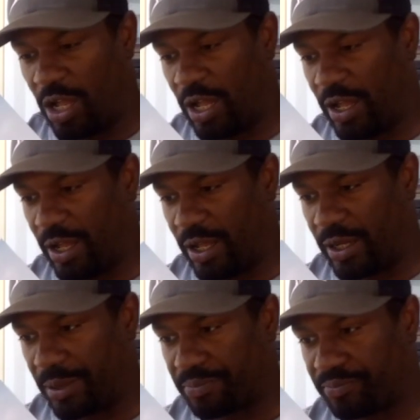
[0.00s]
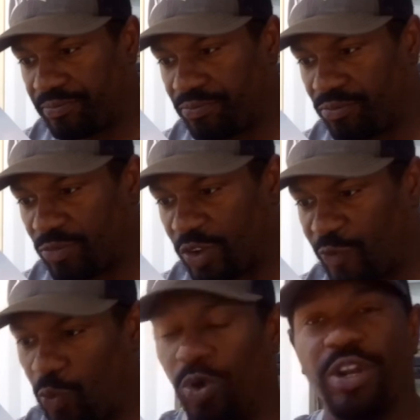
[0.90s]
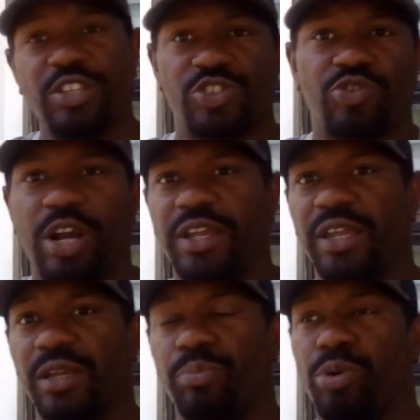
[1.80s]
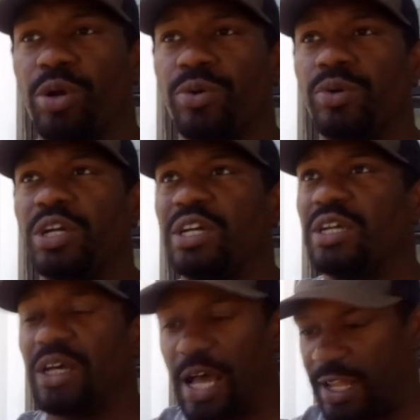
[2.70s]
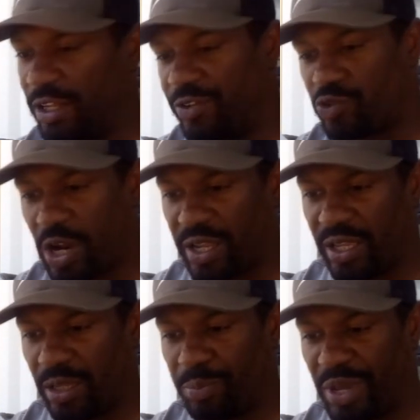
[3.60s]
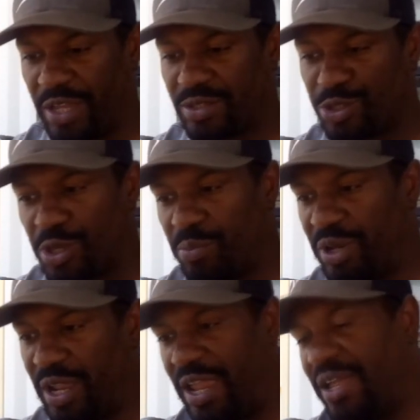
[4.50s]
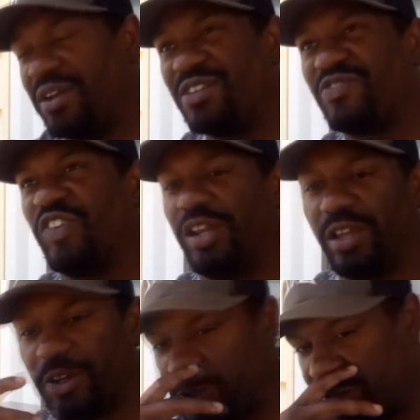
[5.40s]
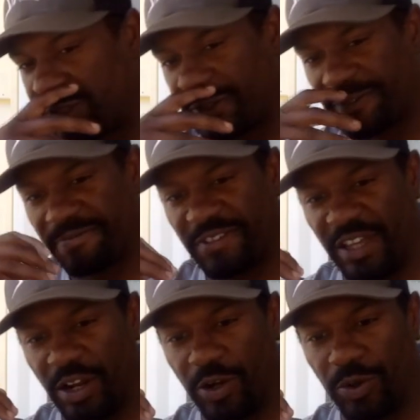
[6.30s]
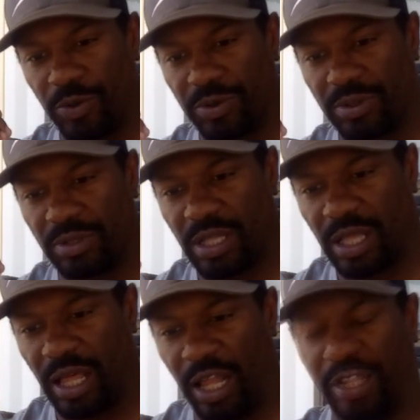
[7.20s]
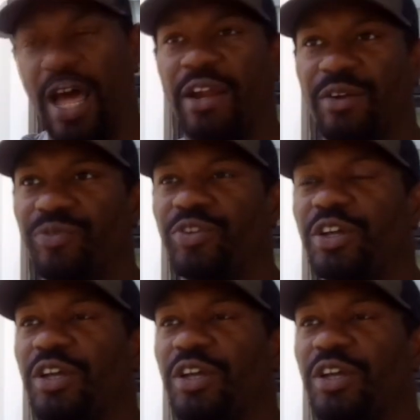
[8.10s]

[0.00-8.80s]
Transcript: For one, he's a Strike King pro. I love Strike King baits. But Andy's videos, you know, a lot of...